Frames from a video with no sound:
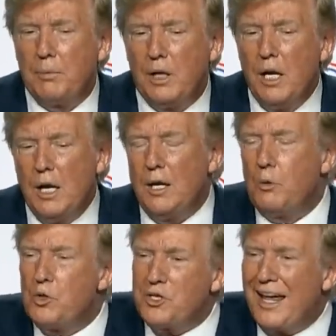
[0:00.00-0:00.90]
but it
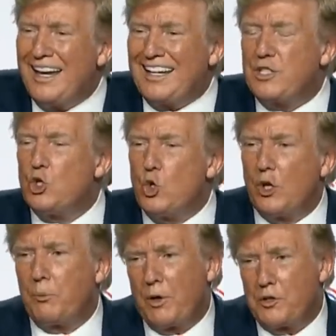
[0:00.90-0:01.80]
was annexed
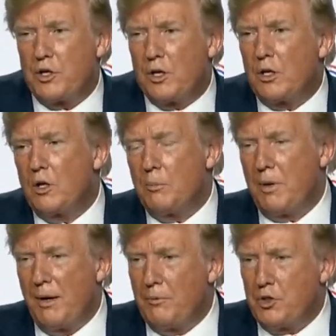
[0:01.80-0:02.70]
during President
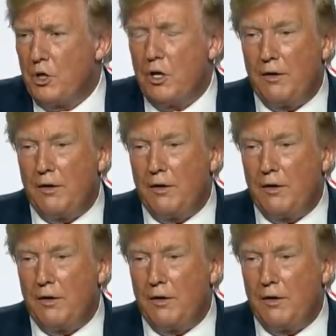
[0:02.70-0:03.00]
Obama's term.